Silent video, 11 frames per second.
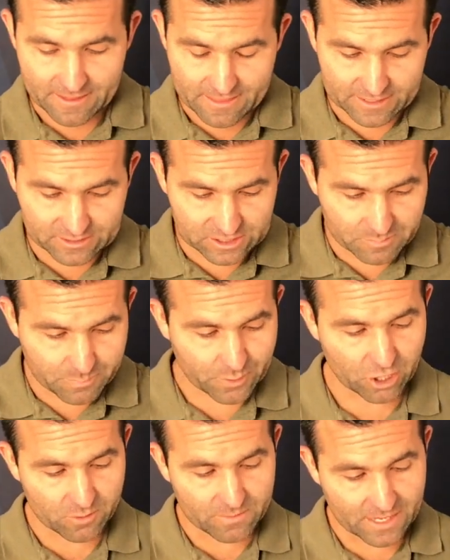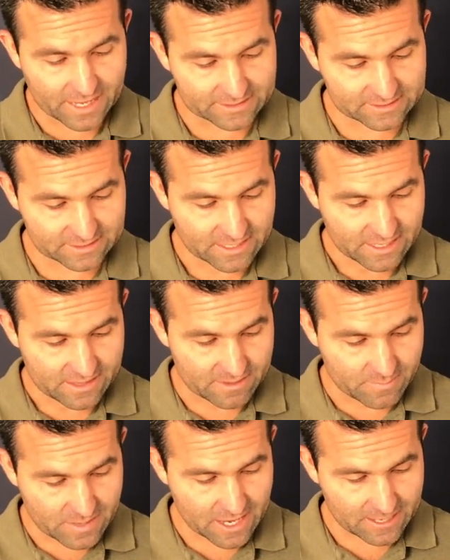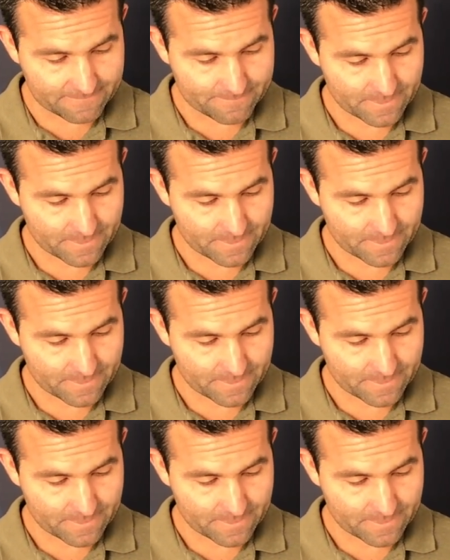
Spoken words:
that just permeates the being.